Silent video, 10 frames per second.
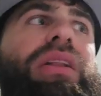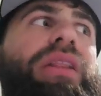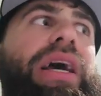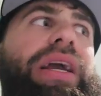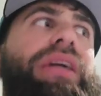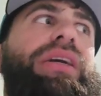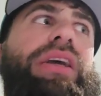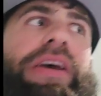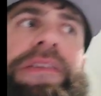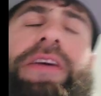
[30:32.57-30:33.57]
like
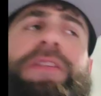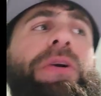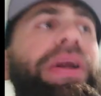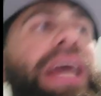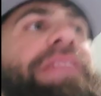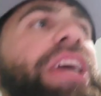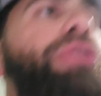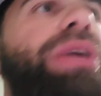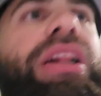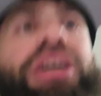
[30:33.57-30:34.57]
if you already have like
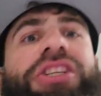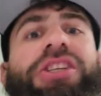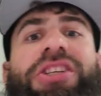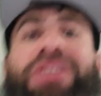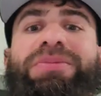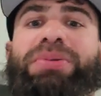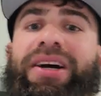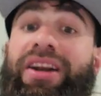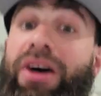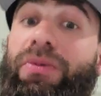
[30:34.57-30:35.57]
3 losses, it's probably
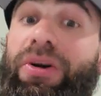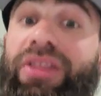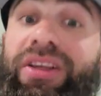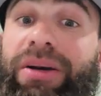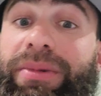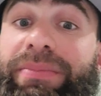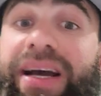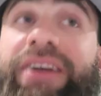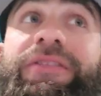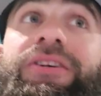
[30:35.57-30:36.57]
not worth coming
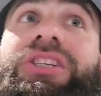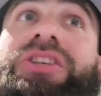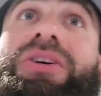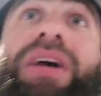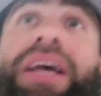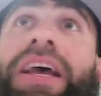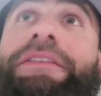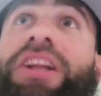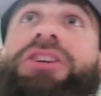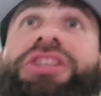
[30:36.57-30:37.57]
back for. So if I
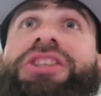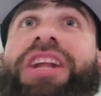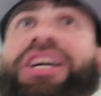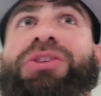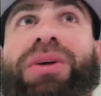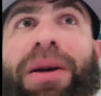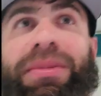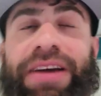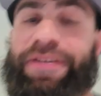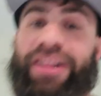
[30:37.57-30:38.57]
lose this next one, I'm
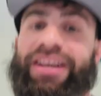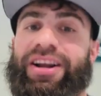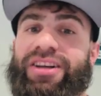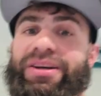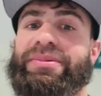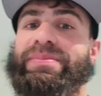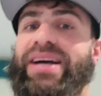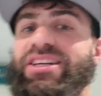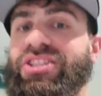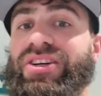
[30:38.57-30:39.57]
definitely not coming
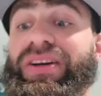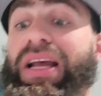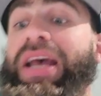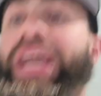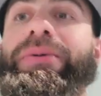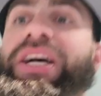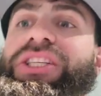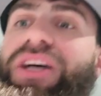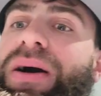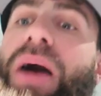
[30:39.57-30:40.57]
back. So anyways,
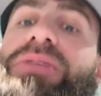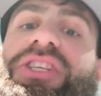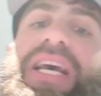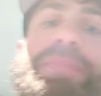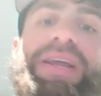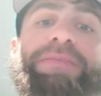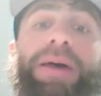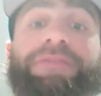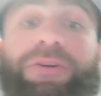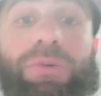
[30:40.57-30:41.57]
I'm just happy to have my 4